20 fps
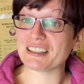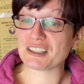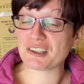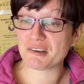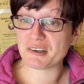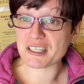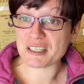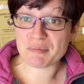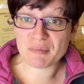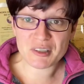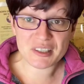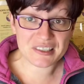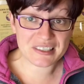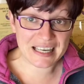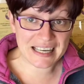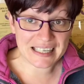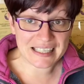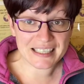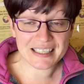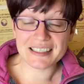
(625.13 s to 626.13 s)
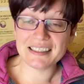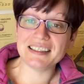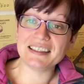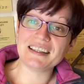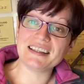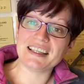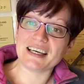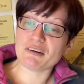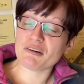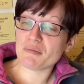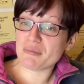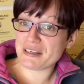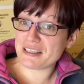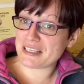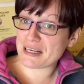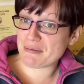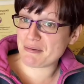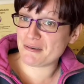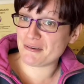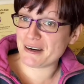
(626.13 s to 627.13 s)
Christmas Day, they will be
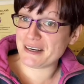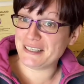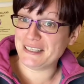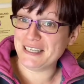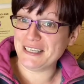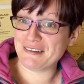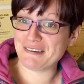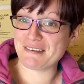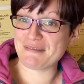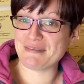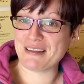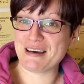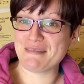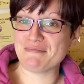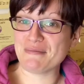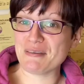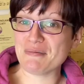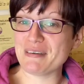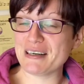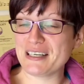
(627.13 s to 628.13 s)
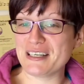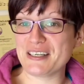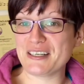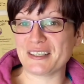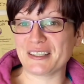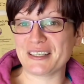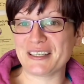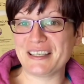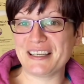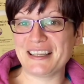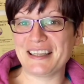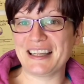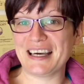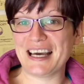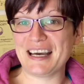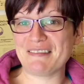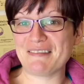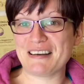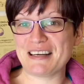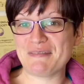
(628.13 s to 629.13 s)
separated from their mum and join
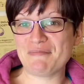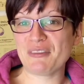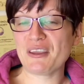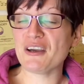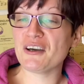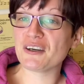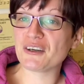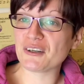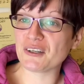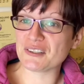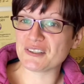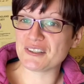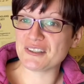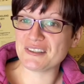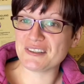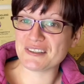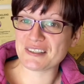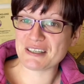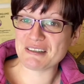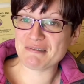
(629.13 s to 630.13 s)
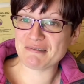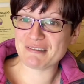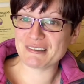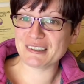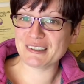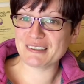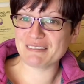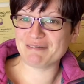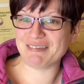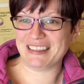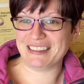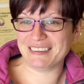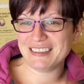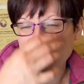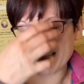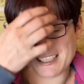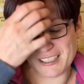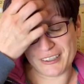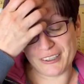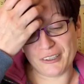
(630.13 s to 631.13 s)
their cousins over at, well,
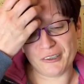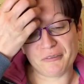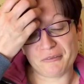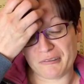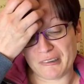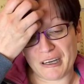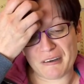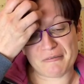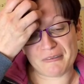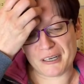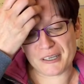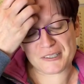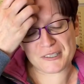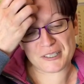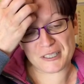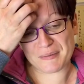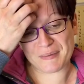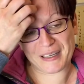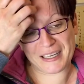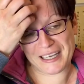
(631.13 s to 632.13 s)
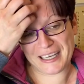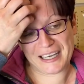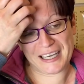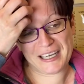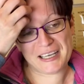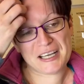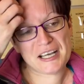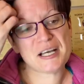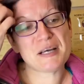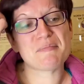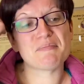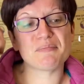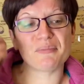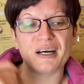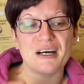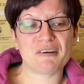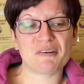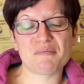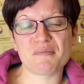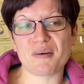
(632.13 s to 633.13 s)
the Lovecraft rats are coming here,
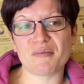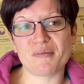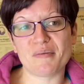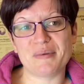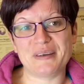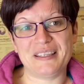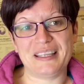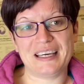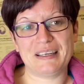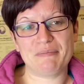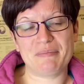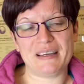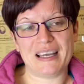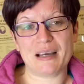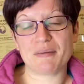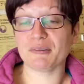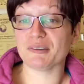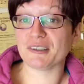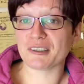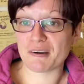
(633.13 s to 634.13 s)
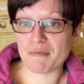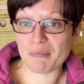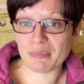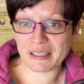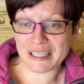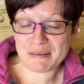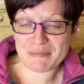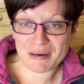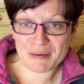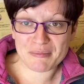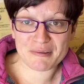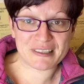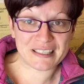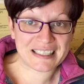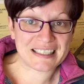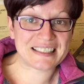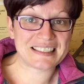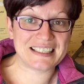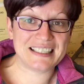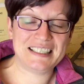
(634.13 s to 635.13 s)
but I will probably then be able to complete my
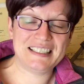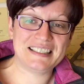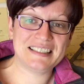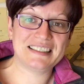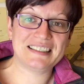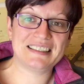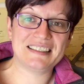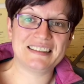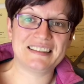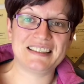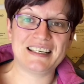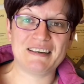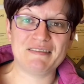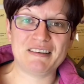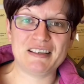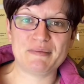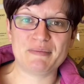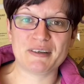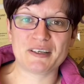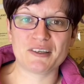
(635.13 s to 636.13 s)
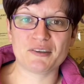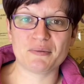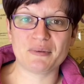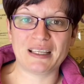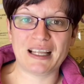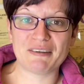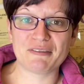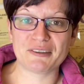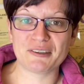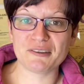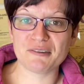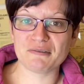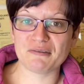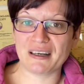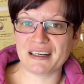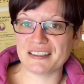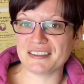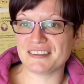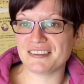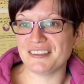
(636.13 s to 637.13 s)
breeding series, because we'll have enough
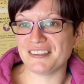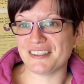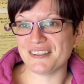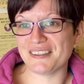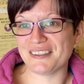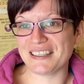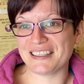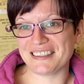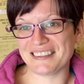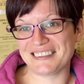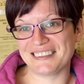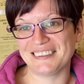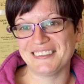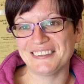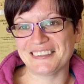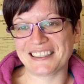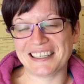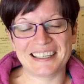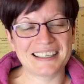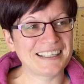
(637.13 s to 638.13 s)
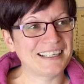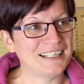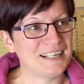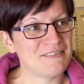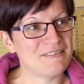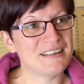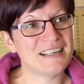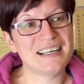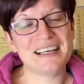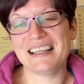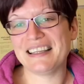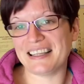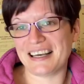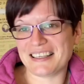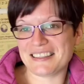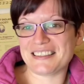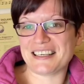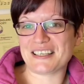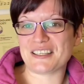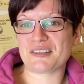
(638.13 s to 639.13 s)
rats to do things to look at kind of
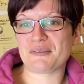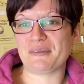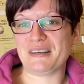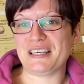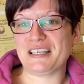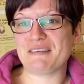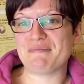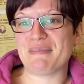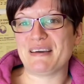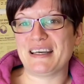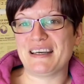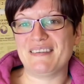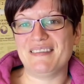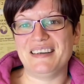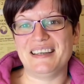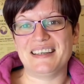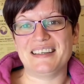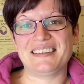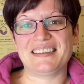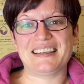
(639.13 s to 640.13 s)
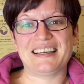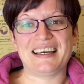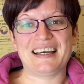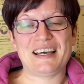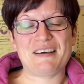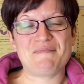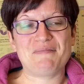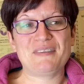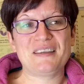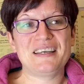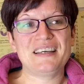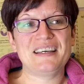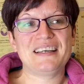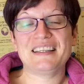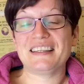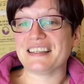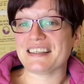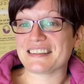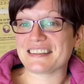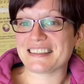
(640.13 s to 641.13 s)
that 6 week period,
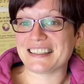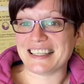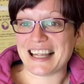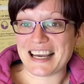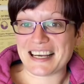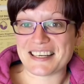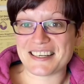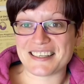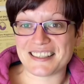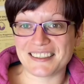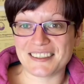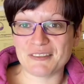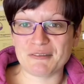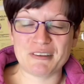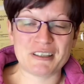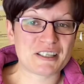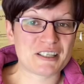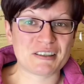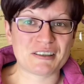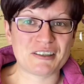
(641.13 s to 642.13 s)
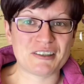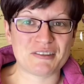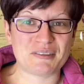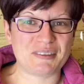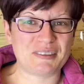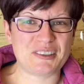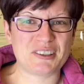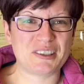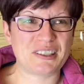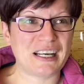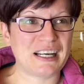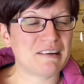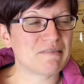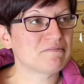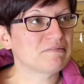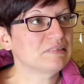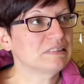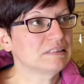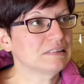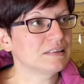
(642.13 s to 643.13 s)
the selection, because we should
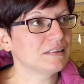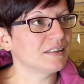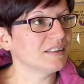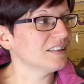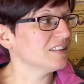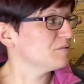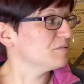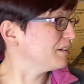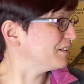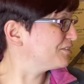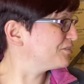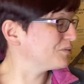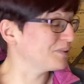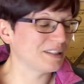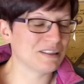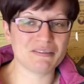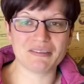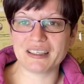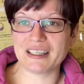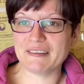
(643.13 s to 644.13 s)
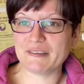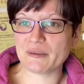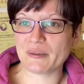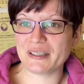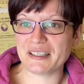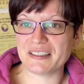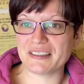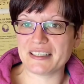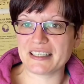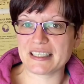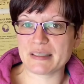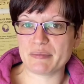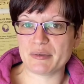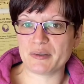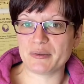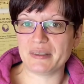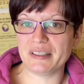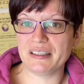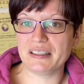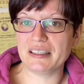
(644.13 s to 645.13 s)
have about 25, 26
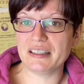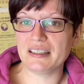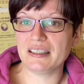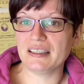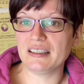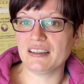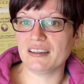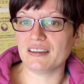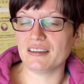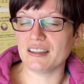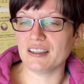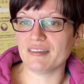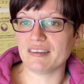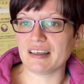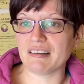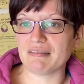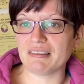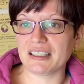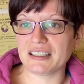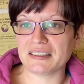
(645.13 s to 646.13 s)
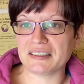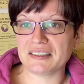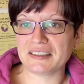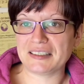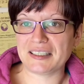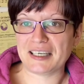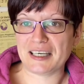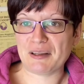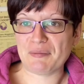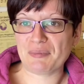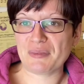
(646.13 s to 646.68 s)
between all of our rats,